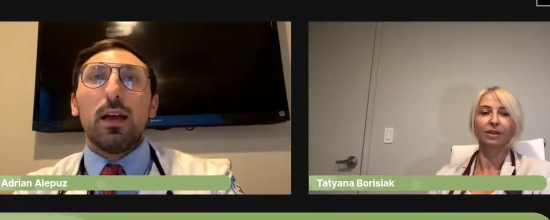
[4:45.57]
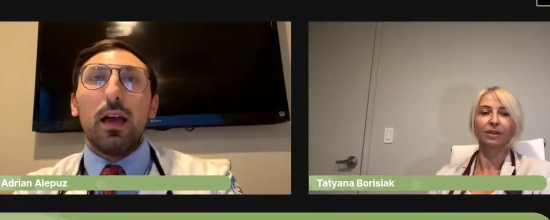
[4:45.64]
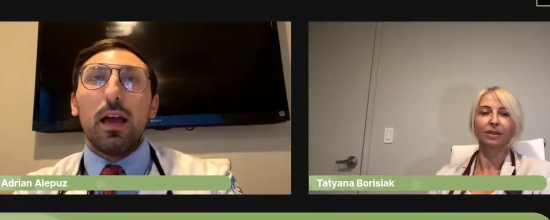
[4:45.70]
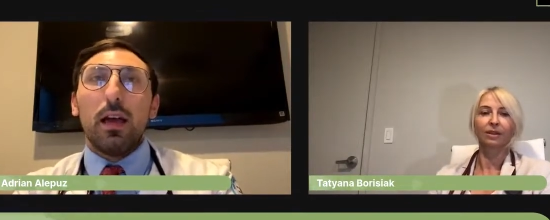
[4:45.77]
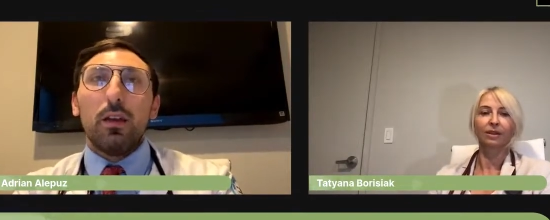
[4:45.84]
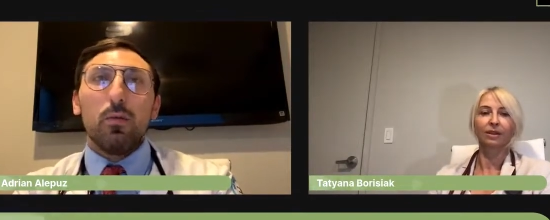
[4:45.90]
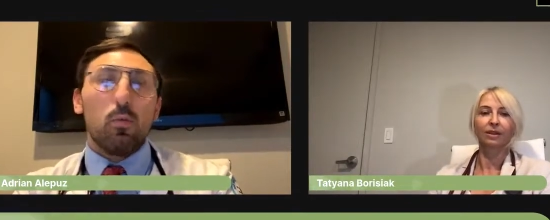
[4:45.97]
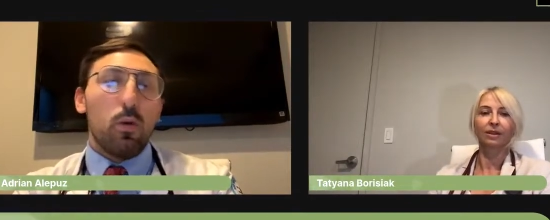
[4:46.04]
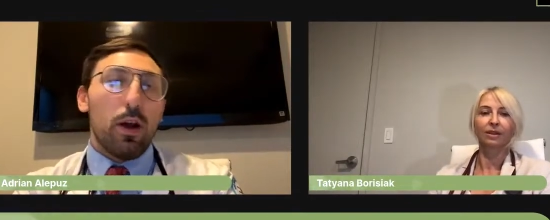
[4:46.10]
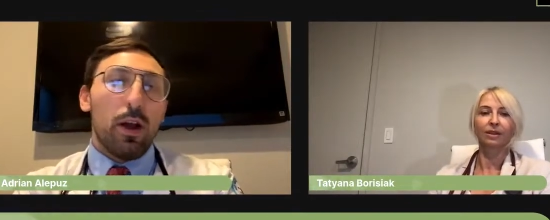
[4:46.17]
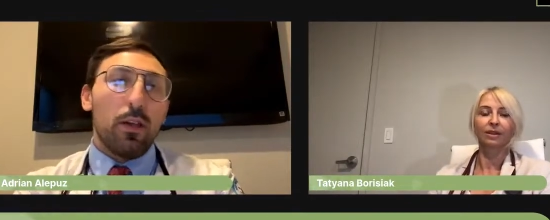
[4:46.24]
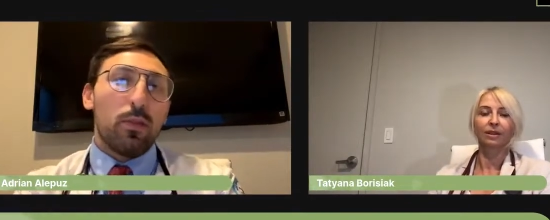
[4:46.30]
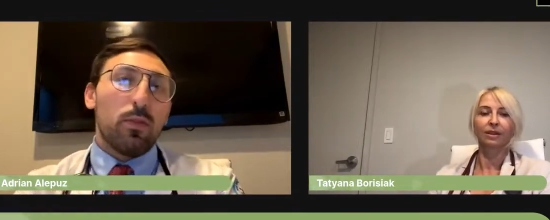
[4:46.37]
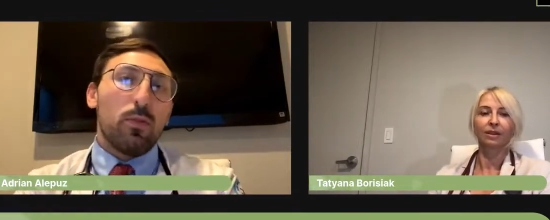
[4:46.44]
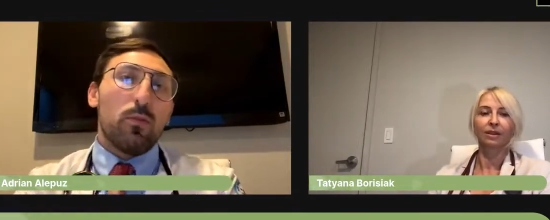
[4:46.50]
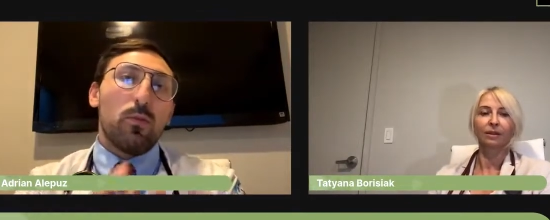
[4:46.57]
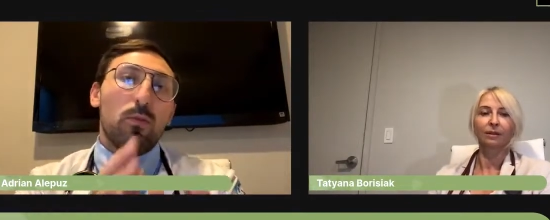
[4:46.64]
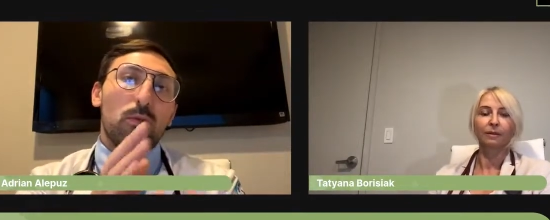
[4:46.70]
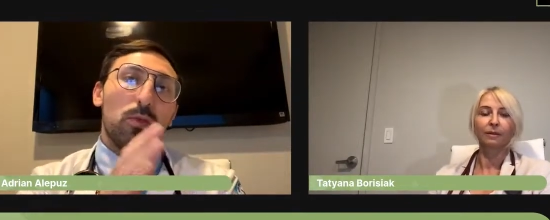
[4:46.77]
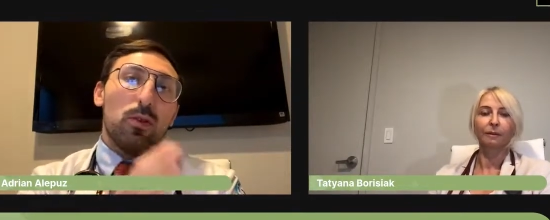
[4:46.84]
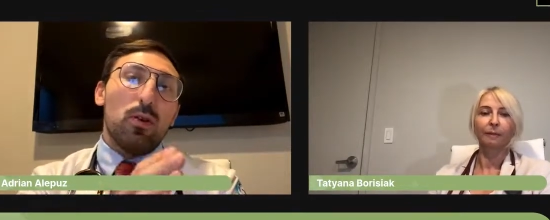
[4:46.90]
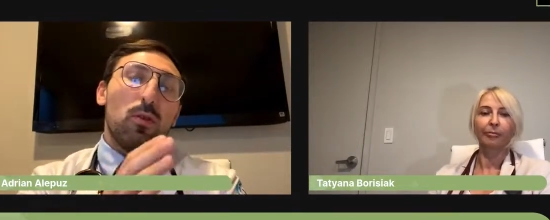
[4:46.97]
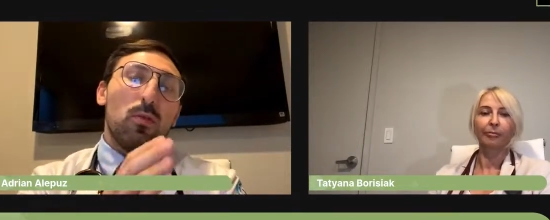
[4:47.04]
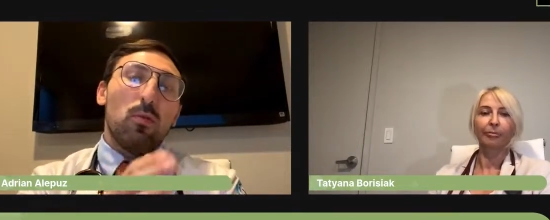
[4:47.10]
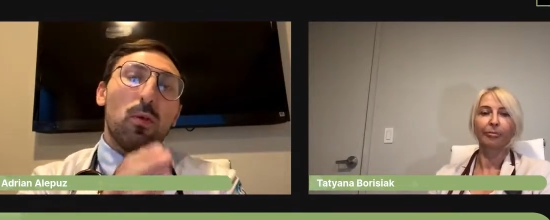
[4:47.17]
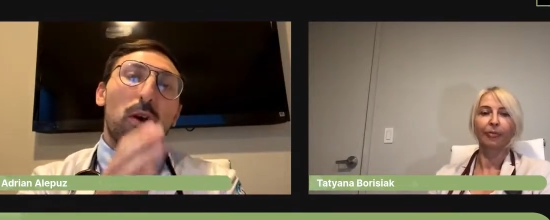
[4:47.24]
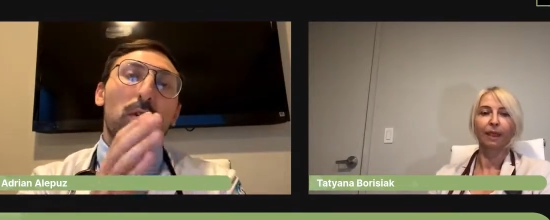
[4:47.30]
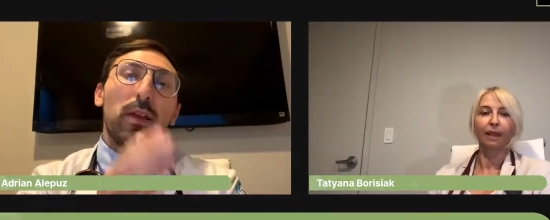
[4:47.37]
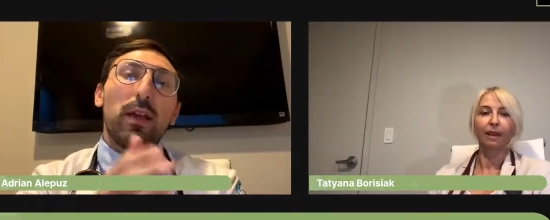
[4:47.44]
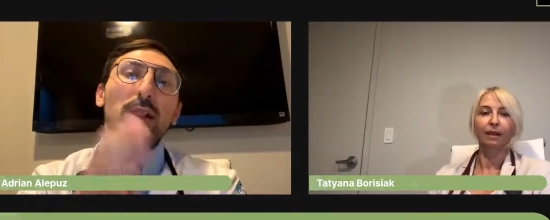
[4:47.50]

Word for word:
Speaker 1: and where the where they